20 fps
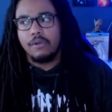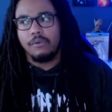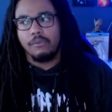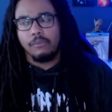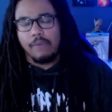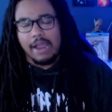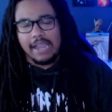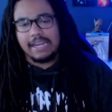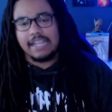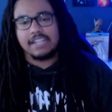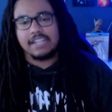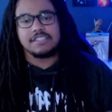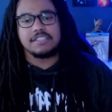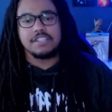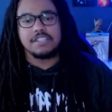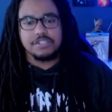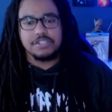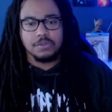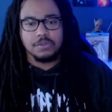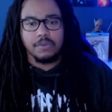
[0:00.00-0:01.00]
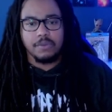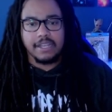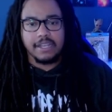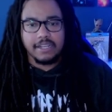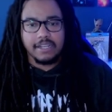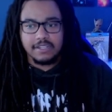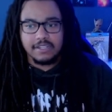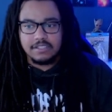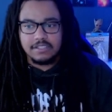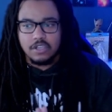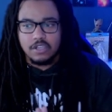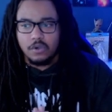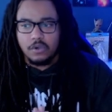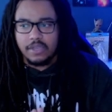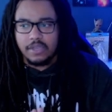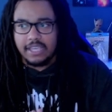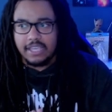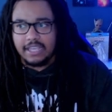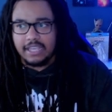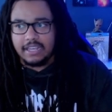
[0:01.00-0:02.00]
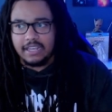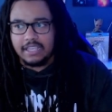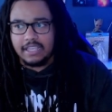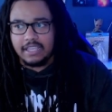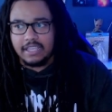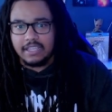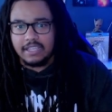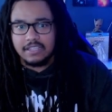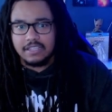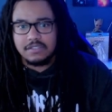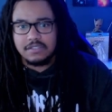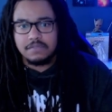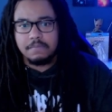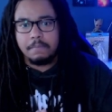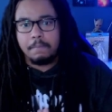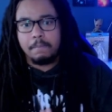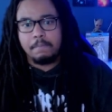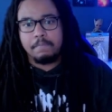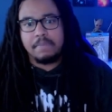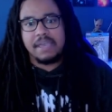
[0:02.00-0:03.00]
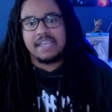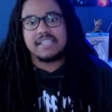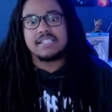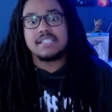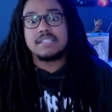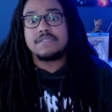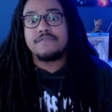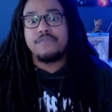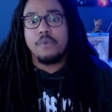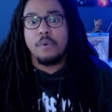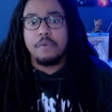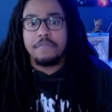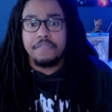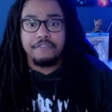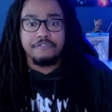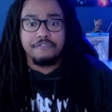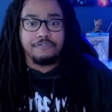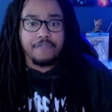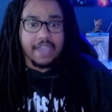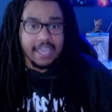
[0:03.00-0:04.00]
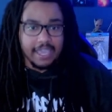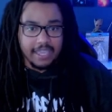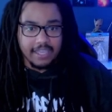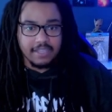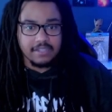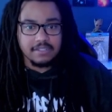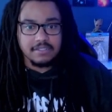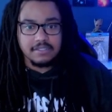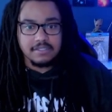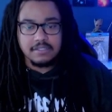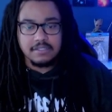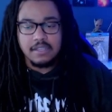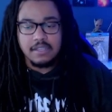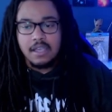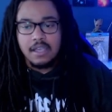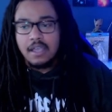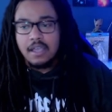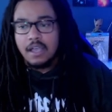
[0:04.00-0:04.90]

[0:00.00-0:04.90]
right and situated so it is best for the fans.